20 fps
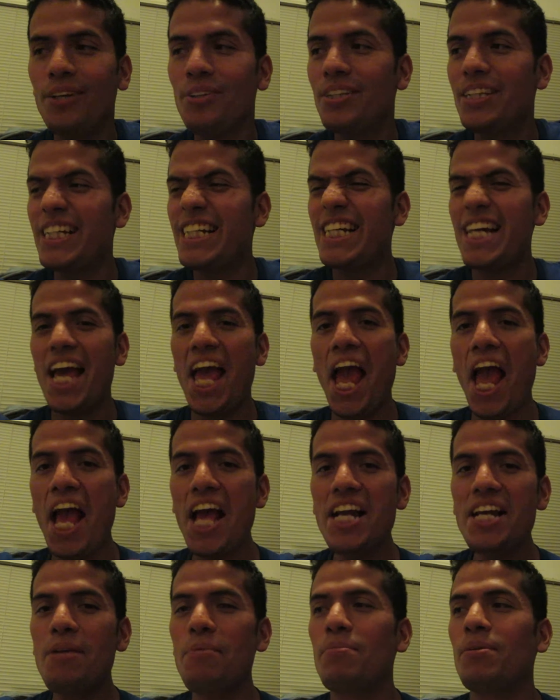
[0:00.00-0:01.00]
don't think
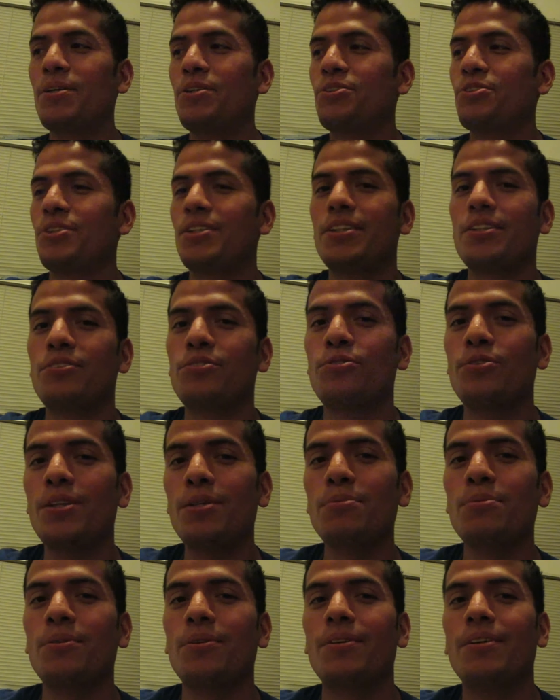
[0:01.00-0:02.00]
anybody should get in
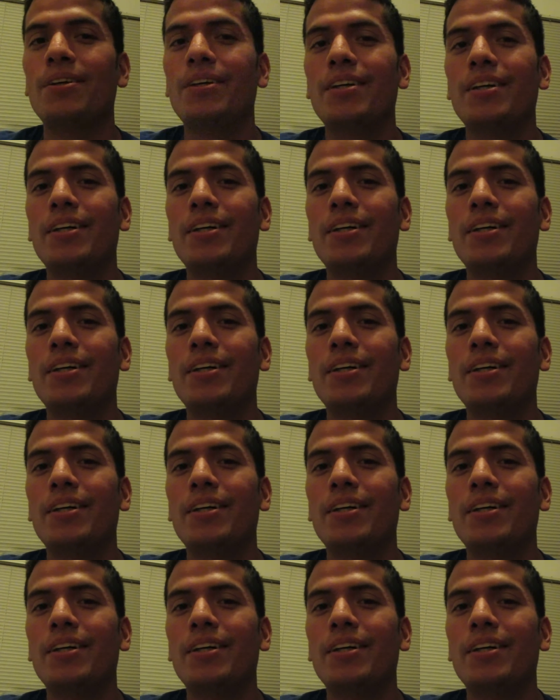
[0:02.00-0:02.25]
trouble.